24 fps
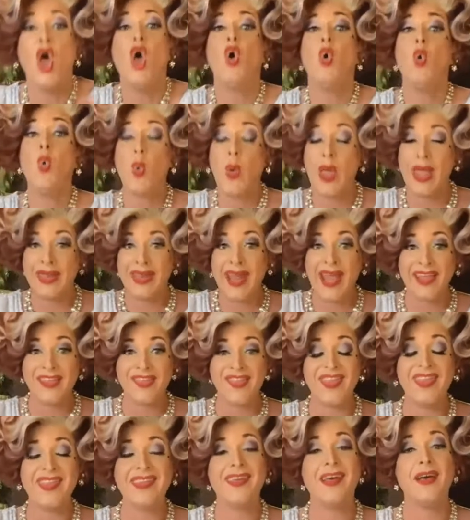When I
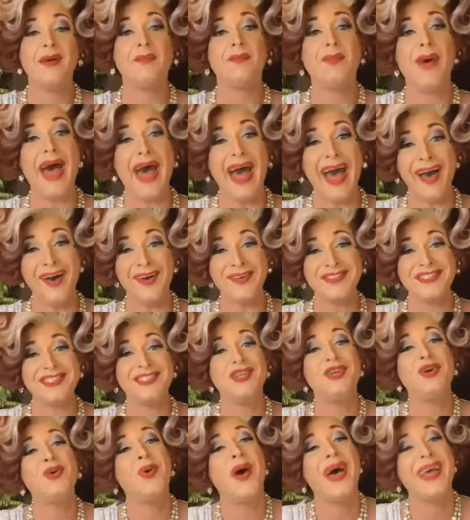think about
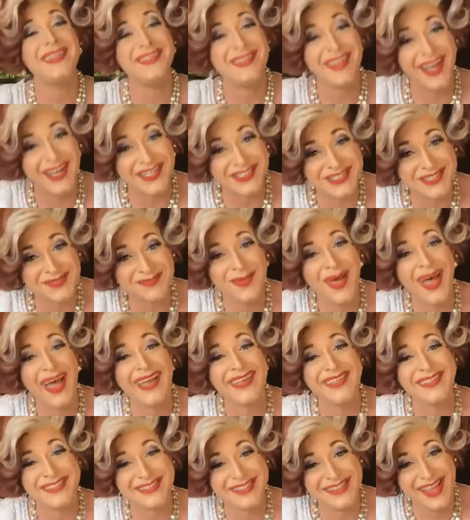you, I touch
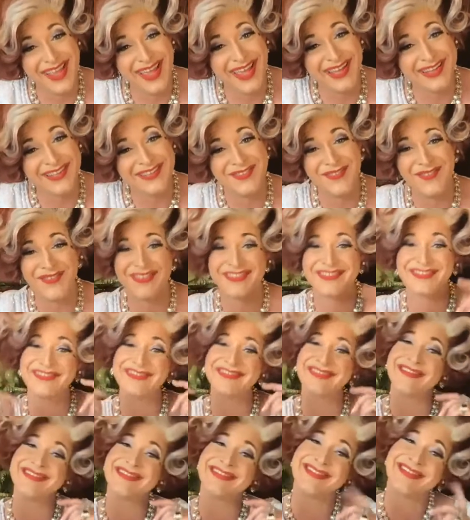myself.
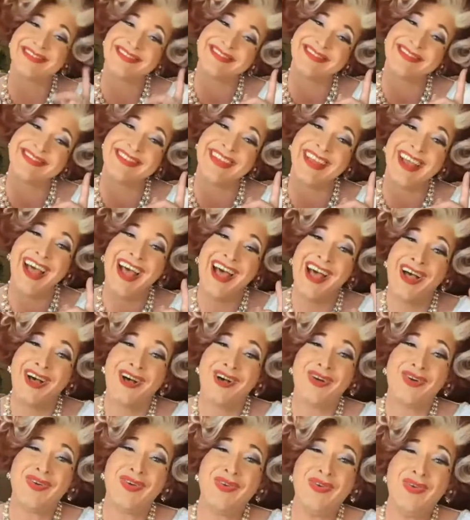
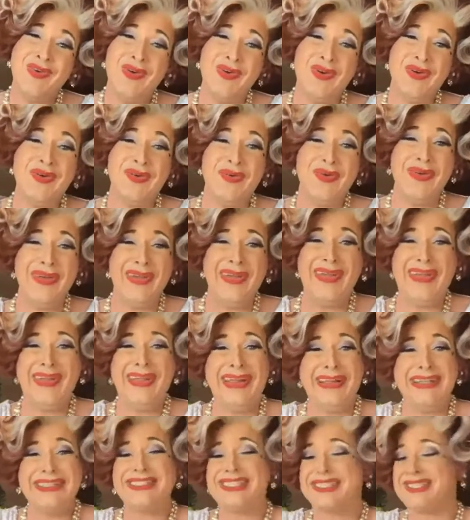Who
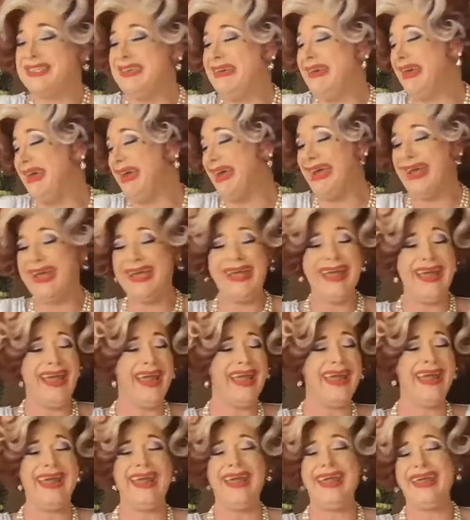will
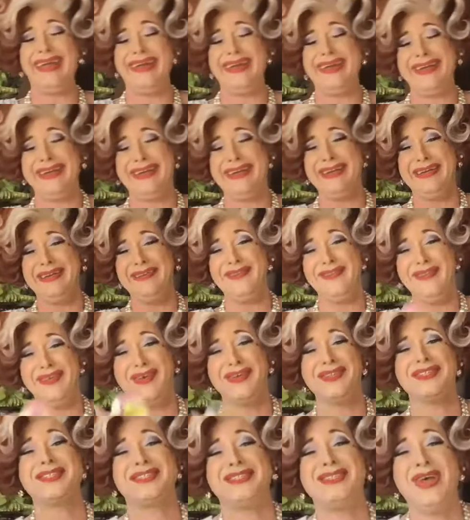save your
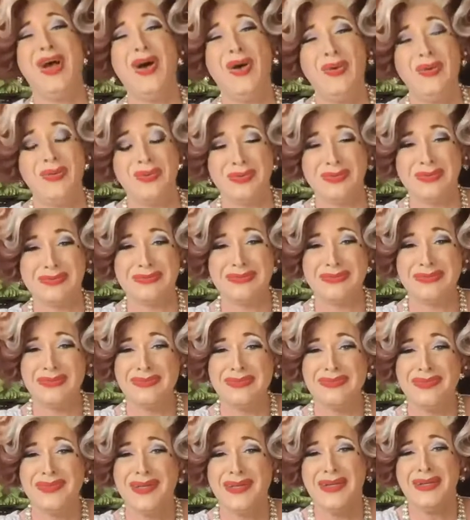soul
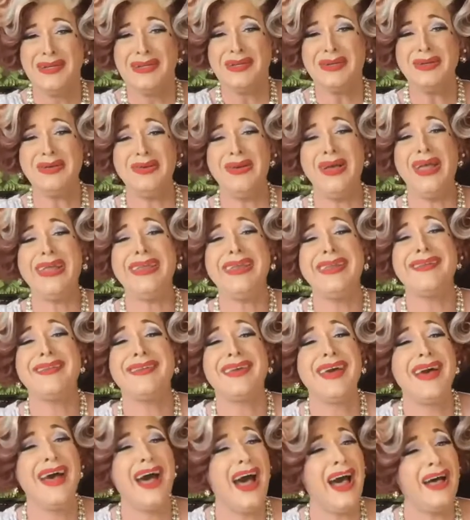when it
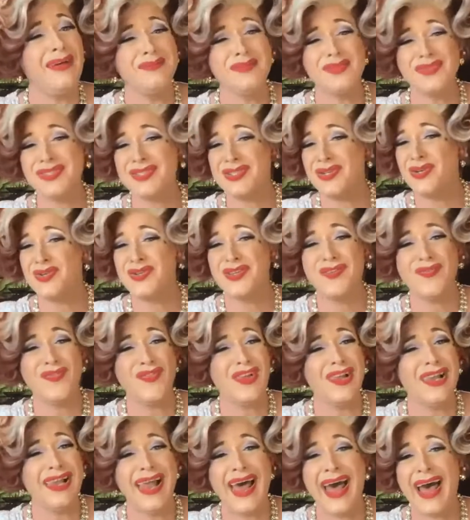comes to the
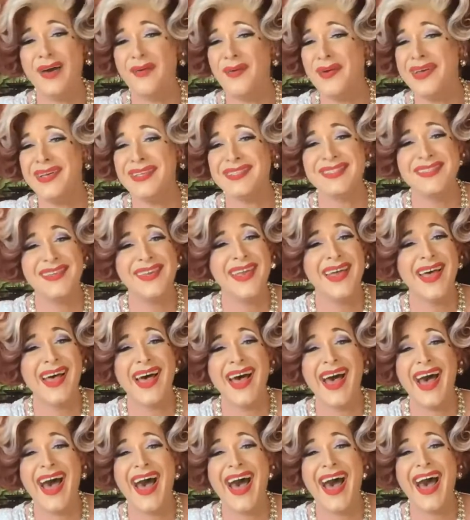flowers
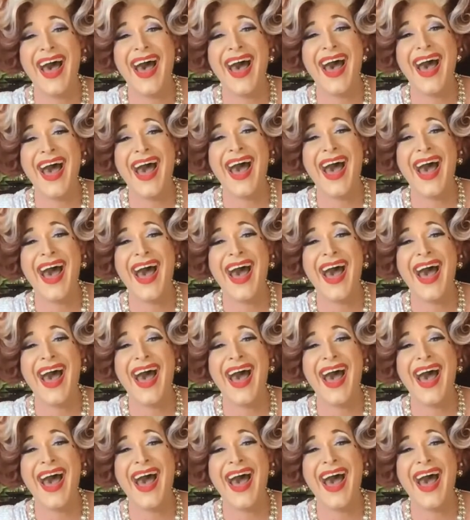now?